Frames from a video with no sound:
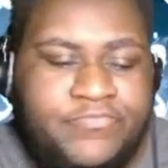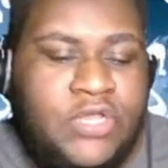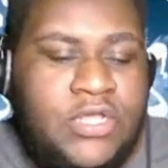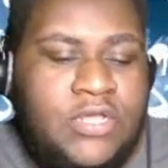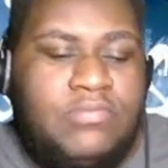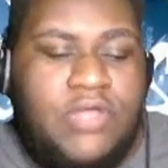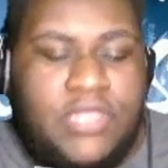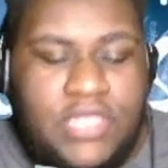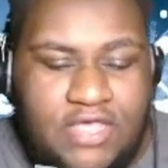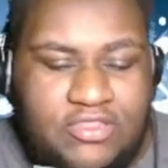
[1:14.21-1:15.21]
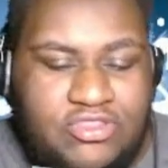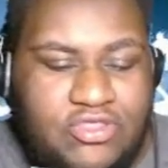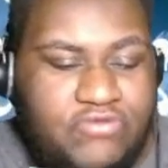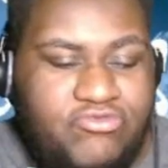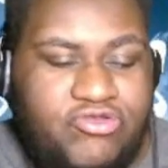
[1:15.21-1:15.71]
But yeah, so
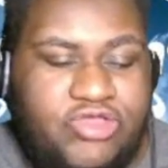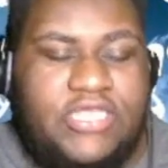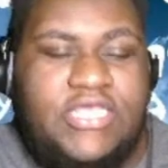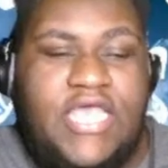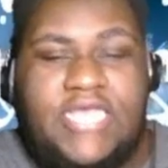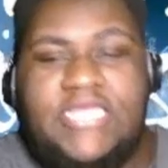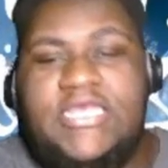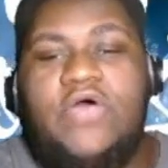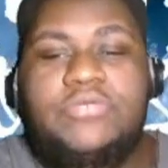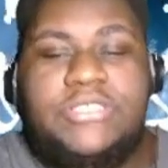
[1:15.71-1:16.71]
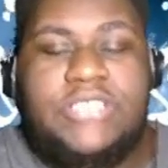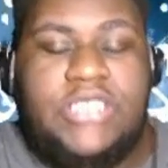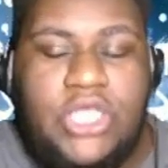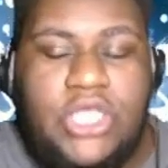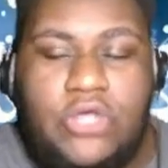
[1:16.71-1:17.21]
he owns
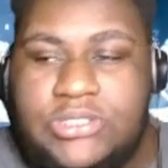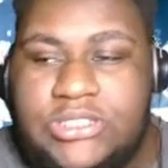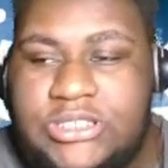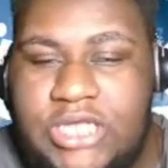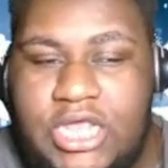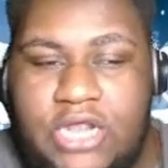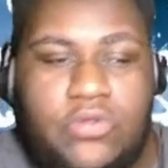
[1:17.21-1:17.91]
this channel